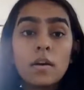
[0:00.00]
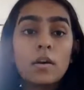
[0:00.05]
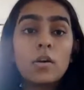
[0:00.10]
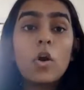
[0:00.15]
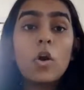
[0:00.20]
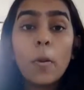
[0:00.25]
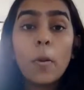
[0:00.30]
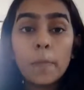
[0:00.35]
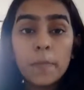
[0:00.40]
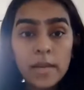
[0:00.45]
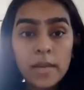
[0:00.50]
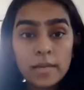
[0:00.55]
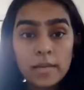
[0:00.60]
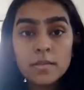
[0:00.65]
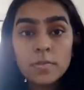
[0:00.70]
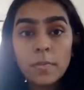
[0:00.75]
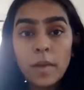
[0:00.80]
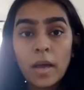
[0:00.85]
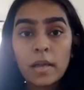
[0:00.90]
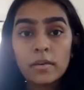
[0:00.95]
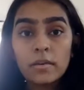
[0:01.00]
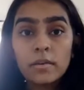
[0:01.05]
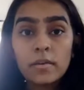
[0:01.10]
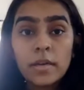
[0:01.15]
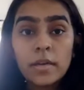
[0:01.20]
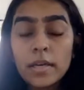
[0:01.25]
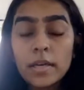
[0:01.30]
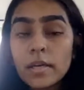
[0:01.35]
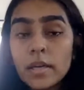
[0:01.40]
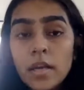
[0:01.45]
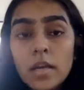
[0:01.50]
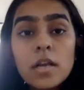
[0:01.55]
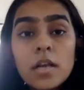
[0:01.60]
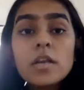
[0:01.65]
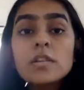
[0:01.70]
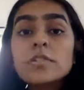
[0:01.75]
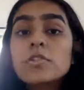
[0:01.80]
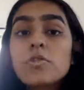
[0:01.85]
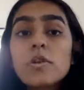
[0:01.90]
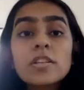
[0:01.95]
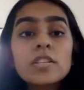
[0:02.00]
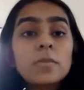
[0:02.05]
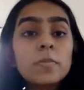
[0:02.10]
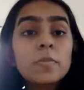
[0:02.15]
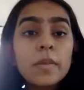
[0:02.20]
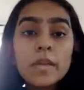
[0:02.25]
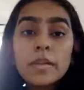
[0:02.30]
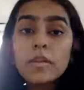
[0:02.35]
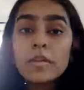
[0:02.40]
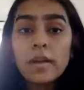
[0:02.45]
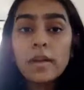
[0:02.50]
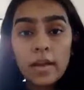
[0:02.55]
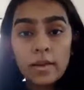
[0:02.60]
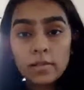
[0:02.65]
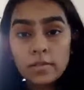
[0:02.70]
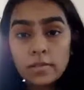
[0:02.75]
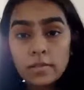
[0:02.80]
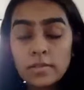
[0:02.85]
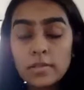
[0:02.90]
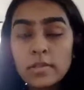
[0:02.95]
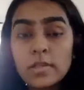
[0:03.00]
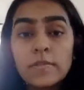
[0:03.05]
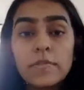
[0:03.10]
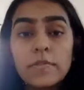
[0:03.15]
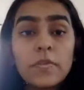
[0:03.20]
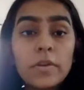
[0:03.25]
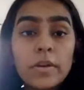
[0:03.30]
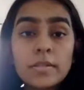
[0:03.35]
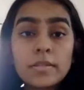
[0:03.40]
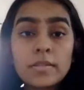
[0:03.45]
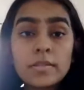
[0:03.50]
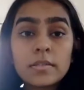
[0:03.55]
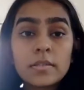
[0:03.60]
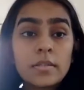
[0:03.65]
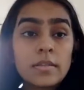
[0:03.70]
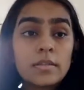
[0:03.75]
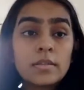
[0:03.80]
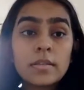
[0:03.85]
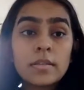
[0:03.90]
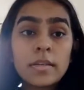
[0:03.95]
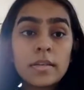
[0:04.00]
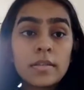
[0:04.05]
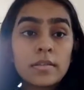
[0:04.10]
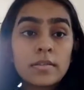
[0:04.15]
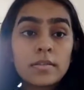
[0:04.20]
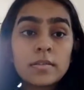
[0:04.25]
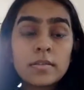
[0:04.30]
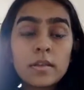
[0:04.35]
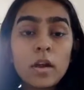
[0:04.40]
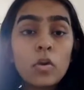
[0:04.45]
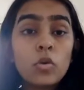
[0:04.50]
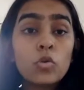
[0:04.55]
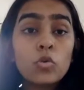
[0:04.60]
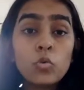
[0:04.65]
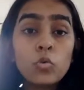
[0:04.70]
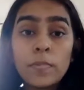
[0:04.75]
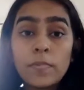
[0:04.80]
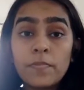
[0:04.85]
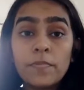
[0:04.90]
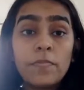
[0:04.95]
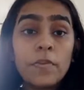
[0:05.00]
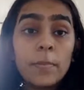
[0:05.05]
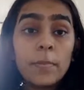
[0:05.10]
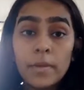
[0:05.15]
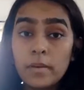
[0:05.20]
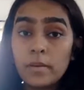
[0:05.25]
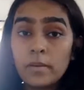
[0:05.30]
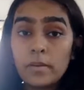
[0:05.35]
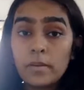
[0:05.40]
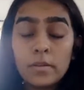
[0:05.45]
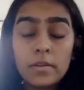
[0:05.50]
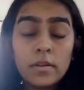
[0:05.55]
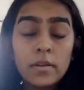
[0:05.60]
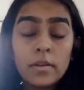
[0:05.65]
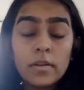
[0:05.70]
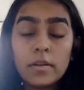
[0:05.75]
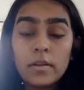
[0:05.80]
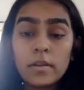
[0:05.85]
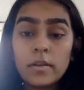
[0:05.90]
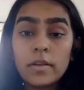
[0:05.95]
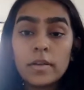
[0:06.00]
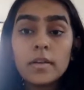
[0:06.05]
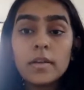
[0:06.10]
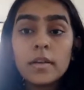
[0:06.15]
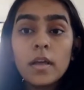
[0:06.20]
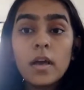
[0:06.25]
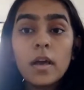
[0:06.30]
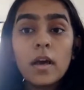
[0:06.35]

complex manner, right? So you explain your actors. Say, for instance, it's a group of women, right?